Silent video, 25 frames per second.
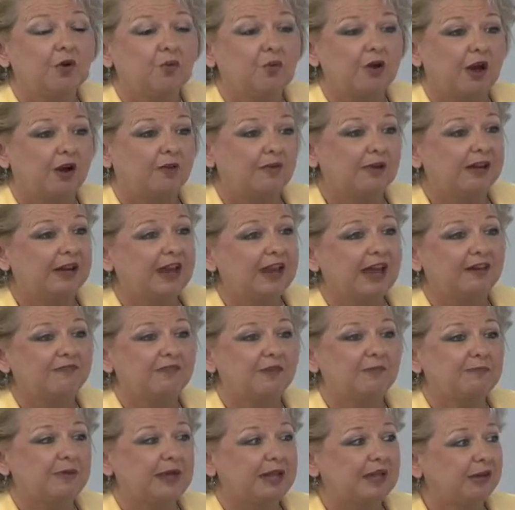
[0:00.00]
We already have
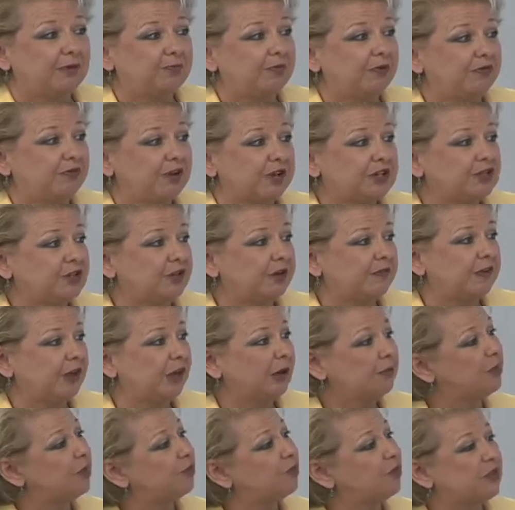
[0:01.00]
embedded professional
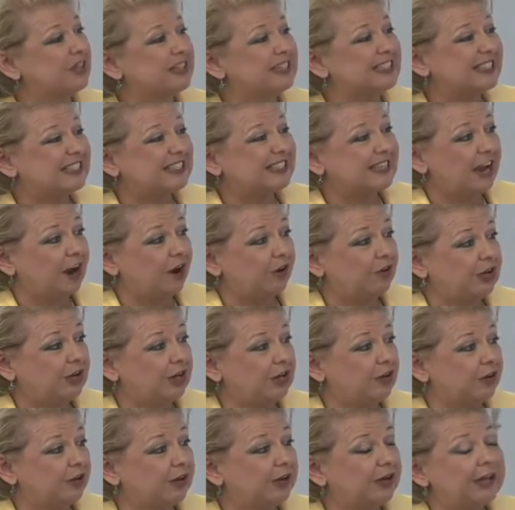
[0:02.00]
development for this entire
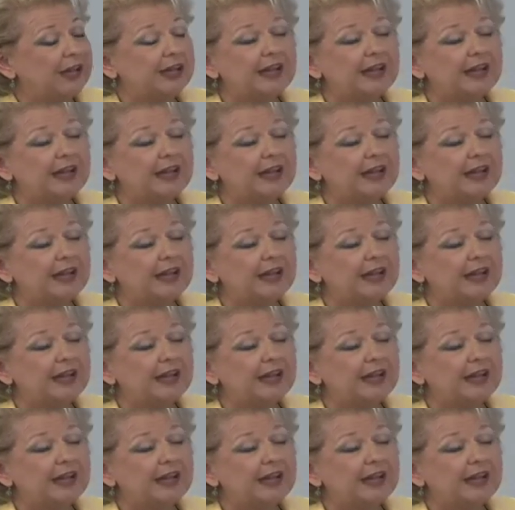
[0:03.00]
year.